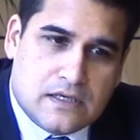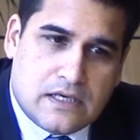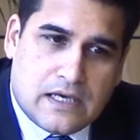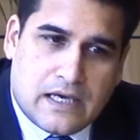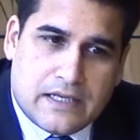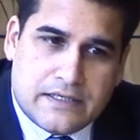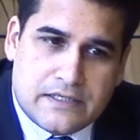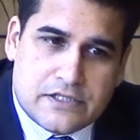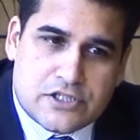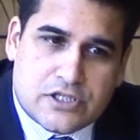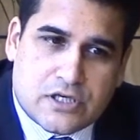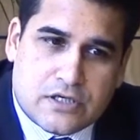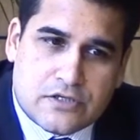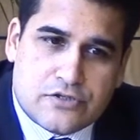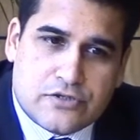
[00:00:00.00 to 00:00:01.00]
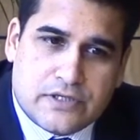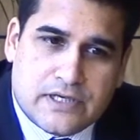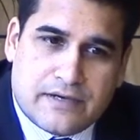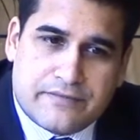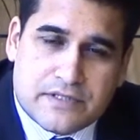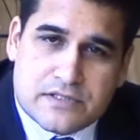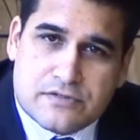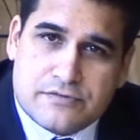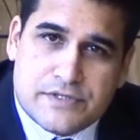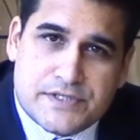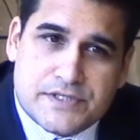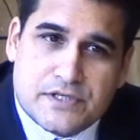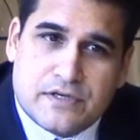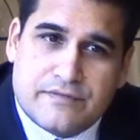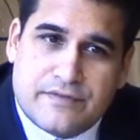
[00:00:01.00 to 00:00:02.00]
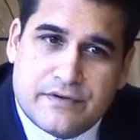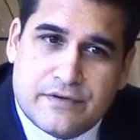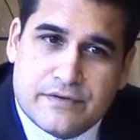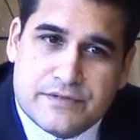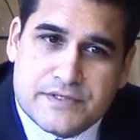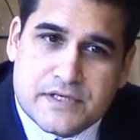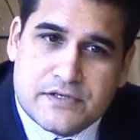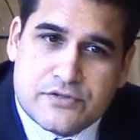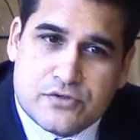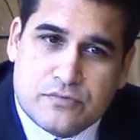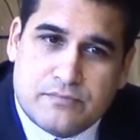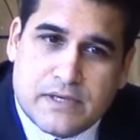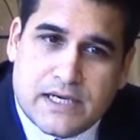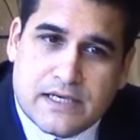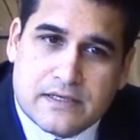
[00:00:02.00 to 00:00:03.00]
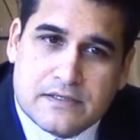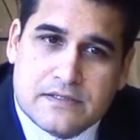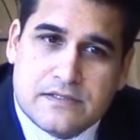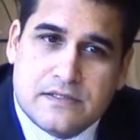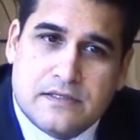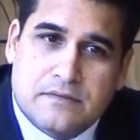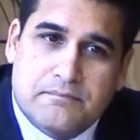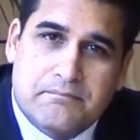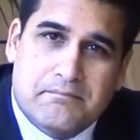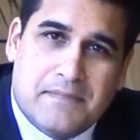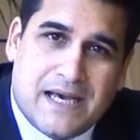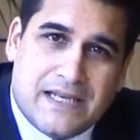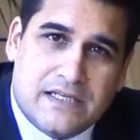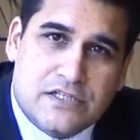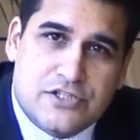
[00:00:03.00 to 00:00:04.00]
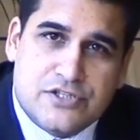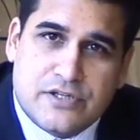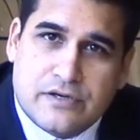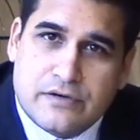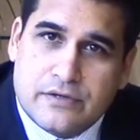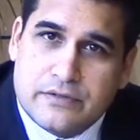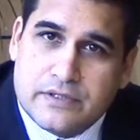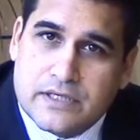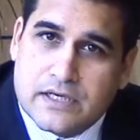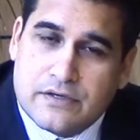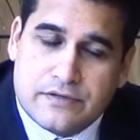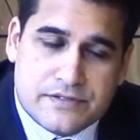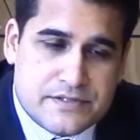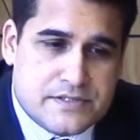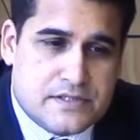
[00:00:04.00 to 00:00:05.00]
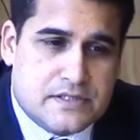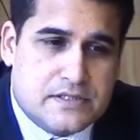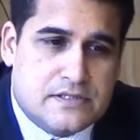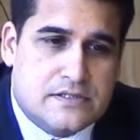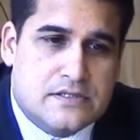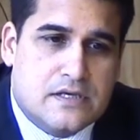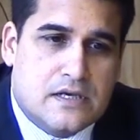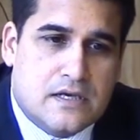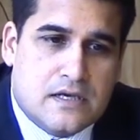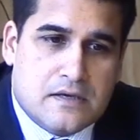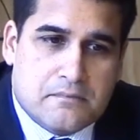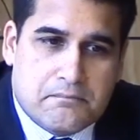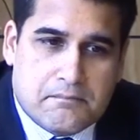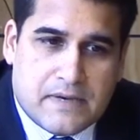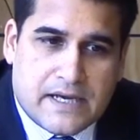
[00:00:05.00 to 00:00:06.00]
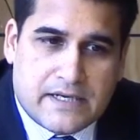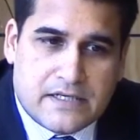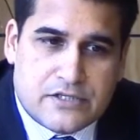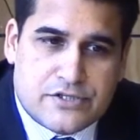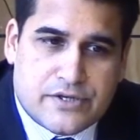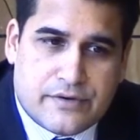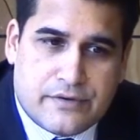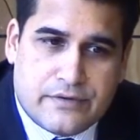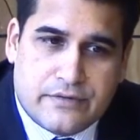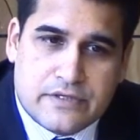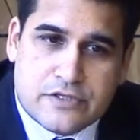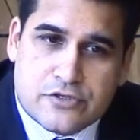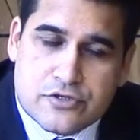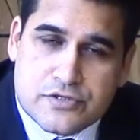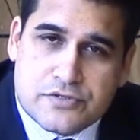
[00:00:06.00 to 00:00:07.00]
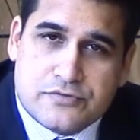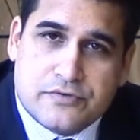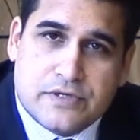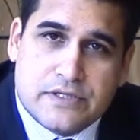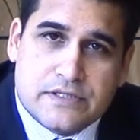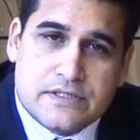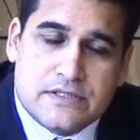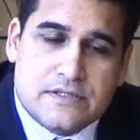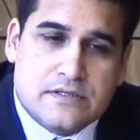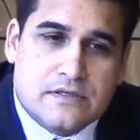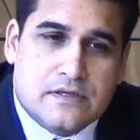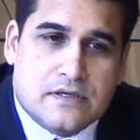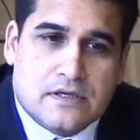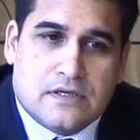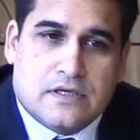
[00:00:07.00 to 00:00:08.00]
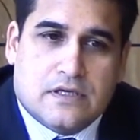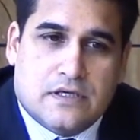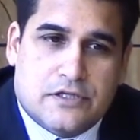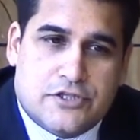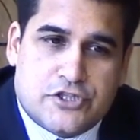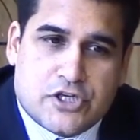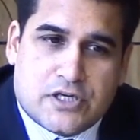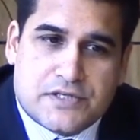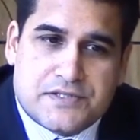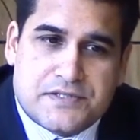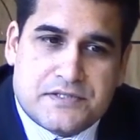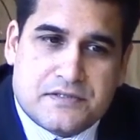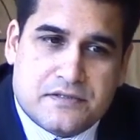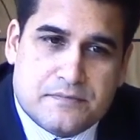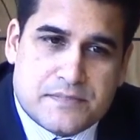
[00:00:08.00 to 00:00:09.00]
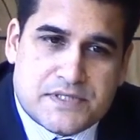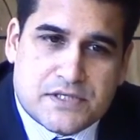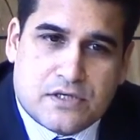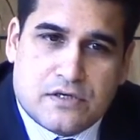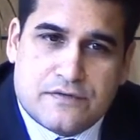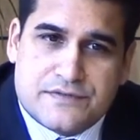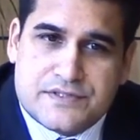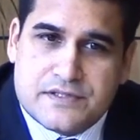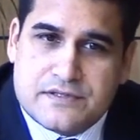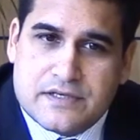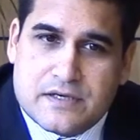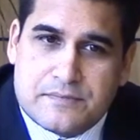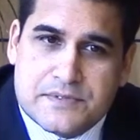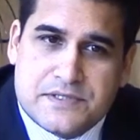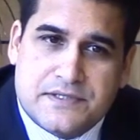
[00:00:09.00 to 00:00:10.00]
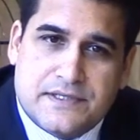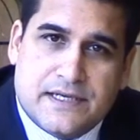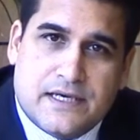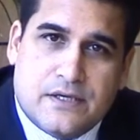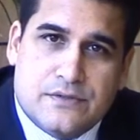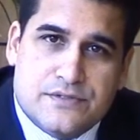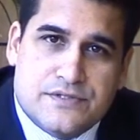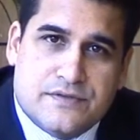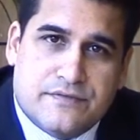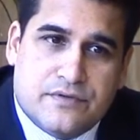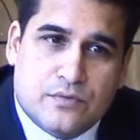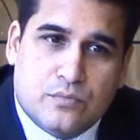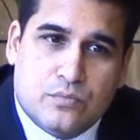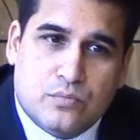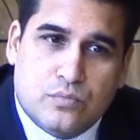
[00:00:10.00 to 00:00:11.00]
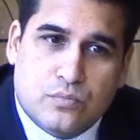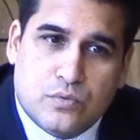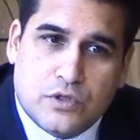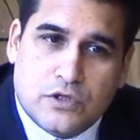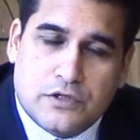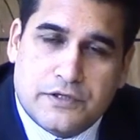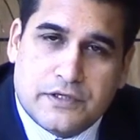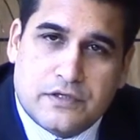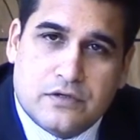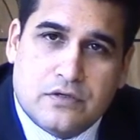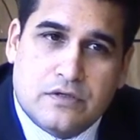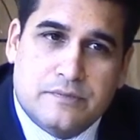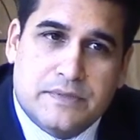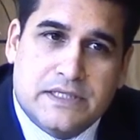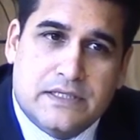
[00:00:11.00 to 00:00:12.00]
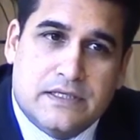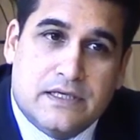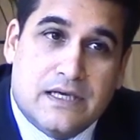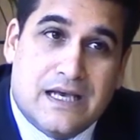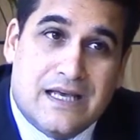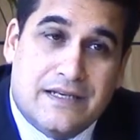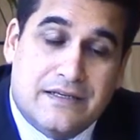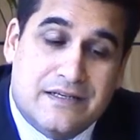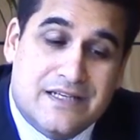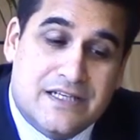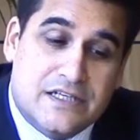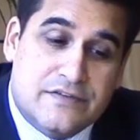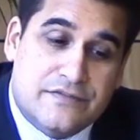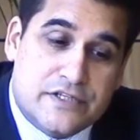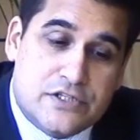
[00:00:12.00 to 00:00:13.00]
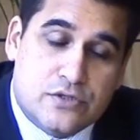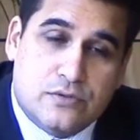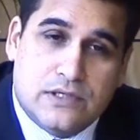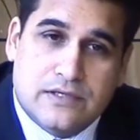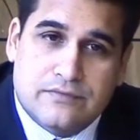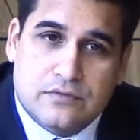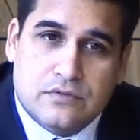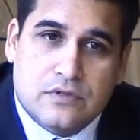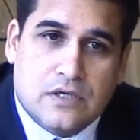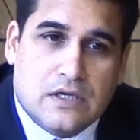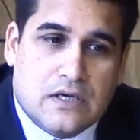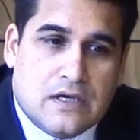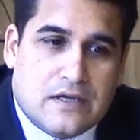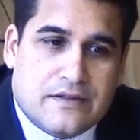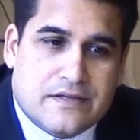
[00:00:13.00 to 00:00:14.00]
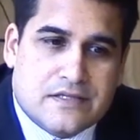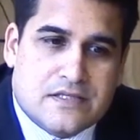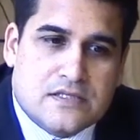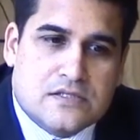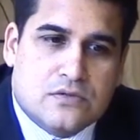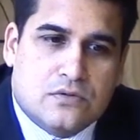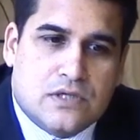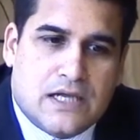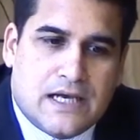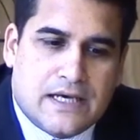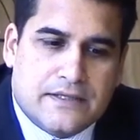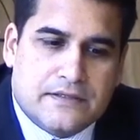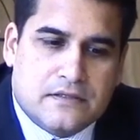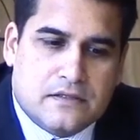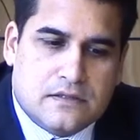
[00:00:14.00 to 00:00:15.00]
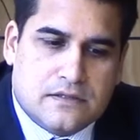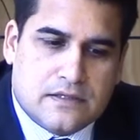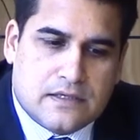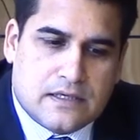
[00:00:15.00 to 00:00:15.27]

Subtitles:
and each country having to reserve their own central banks, manage their own currencies, manage their own interest rates, adjust themselves to the ups and downs of the world economy at an individual level, this is all handled